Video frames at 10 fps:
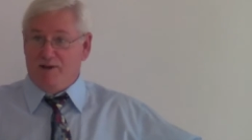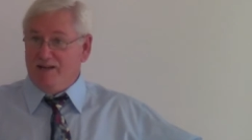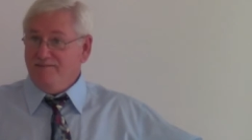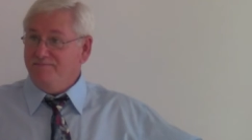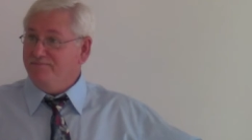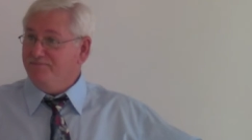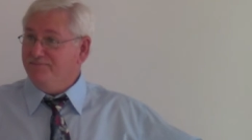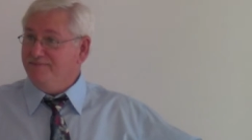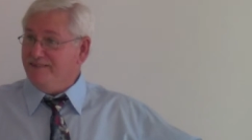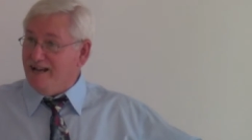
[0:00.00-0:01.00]
Amen?
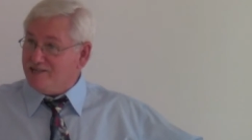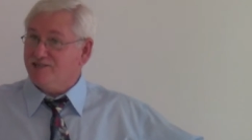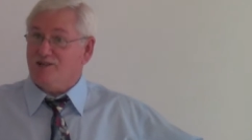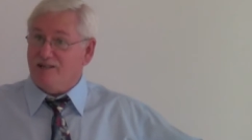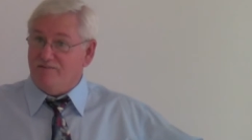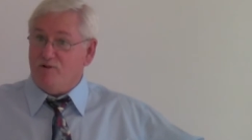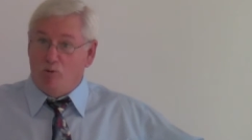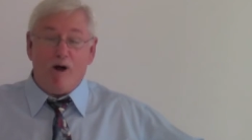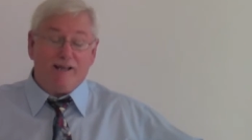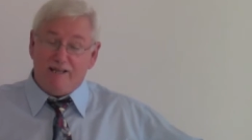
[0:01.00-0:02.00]
That's it. If
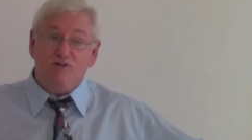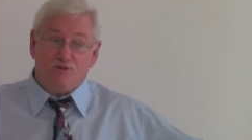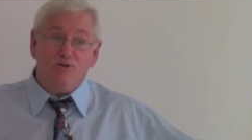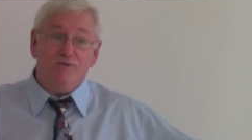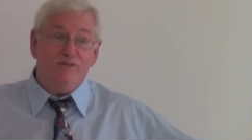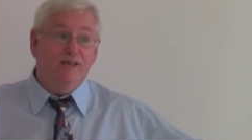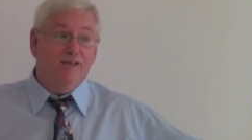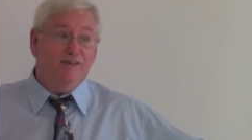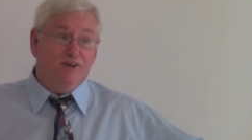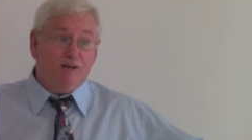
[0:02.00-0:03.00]
you're walking in truth,
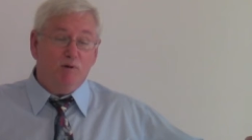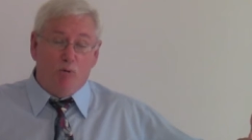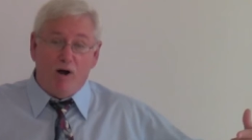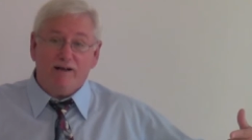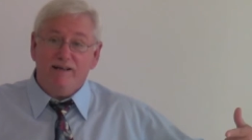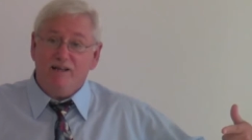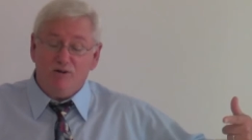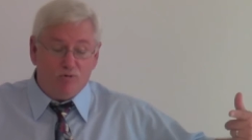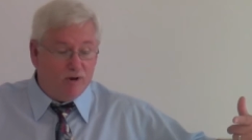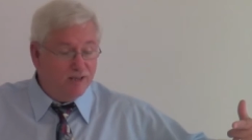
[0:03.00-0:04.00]
you're going to be walking
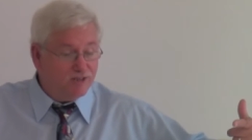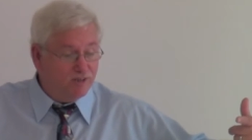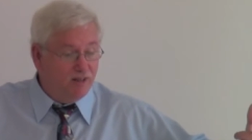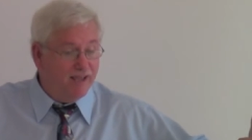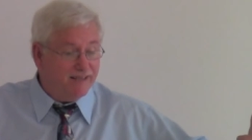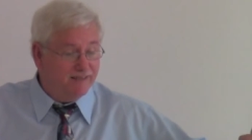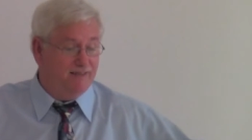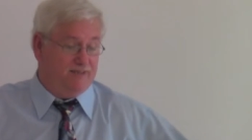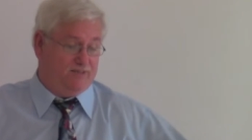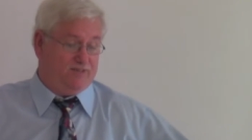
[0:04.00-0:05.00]
in
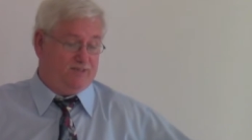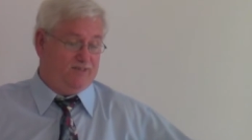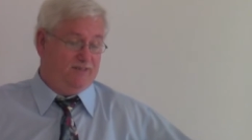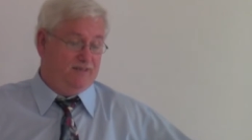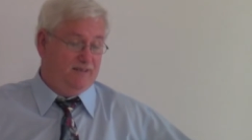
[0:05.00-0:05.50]
Christ-likeness.